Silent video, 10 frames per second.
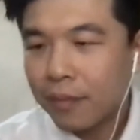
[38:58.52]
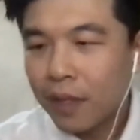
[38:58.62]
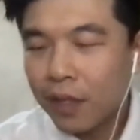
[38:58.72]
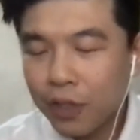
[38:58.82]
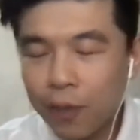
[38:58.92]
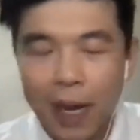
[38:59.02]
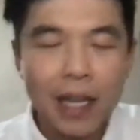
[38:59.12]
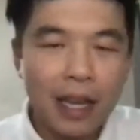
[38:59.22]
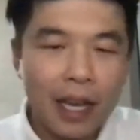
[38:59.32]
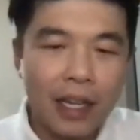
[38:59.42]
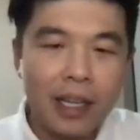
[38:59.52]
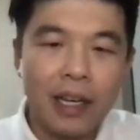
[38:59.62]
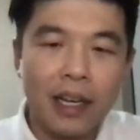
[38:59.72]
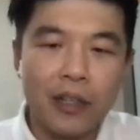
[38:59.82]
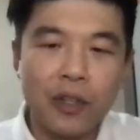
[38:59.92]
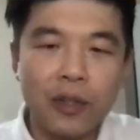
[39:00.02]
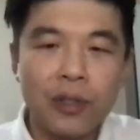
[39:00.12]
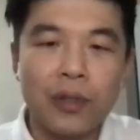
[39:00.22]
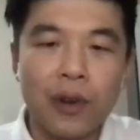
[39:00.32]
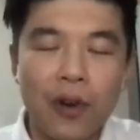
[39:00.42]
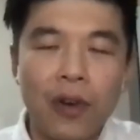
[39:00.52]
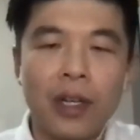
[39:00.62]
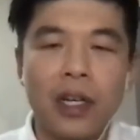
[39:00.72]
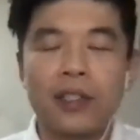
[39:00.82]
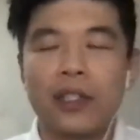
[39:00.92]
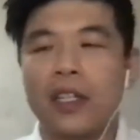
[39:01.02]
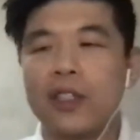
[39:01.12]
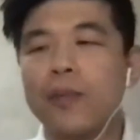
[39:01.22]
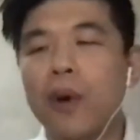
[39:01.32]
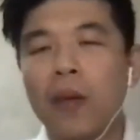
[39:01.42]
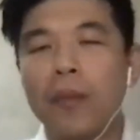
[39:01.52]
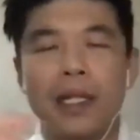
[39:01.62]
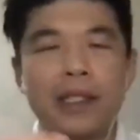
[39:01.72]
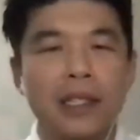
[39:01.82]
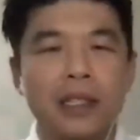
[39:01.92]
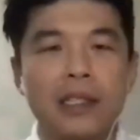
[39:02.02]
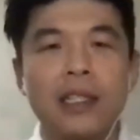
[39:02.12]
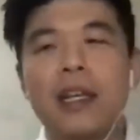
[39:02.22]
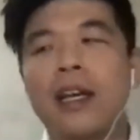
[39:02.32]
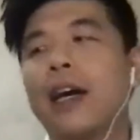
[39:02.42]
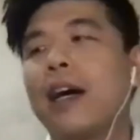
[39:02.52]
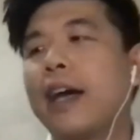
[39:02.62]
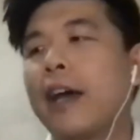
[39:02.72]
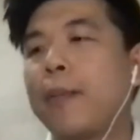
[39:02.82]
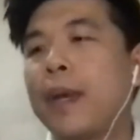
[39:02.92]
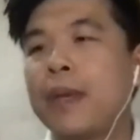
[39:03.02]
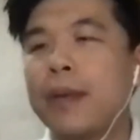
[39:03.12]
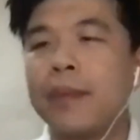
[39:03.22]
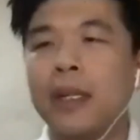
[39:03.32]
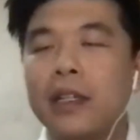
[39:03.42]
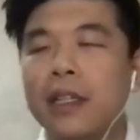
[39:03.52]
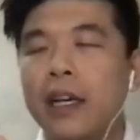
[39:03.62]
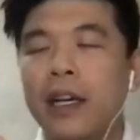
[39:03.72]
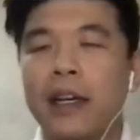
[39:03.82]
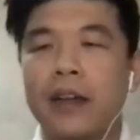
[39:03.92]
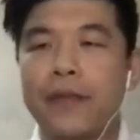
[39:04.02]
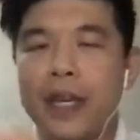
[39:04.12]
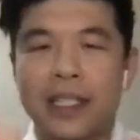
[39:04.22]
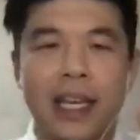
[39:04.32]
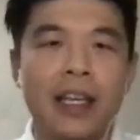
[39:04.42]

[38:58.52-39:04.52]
So my dad used to own a small business helping people fixing